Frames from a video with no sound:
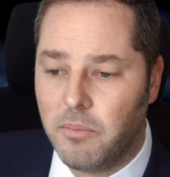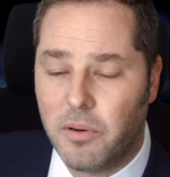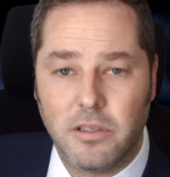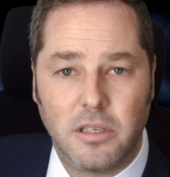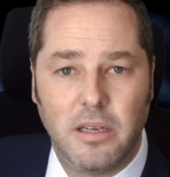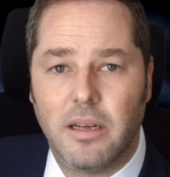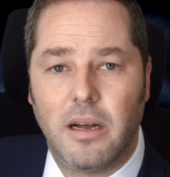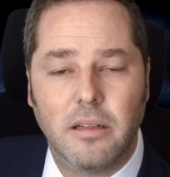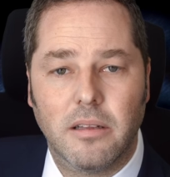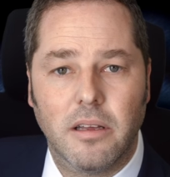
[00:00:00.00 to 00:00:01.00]
Personally,
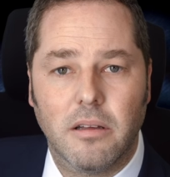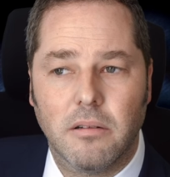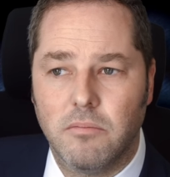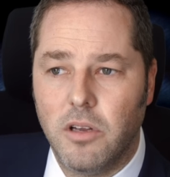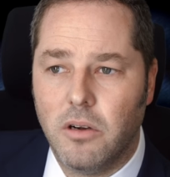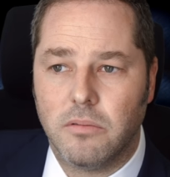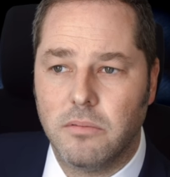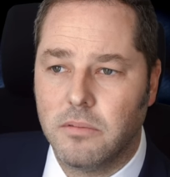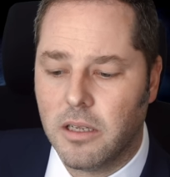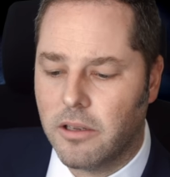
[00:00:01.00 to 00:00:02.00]
I think no,
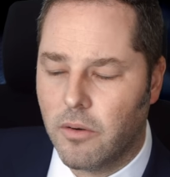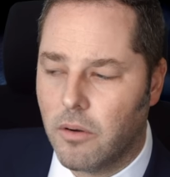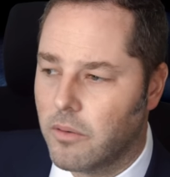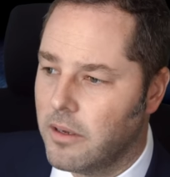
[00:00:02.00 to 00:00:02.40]
nothing wrong with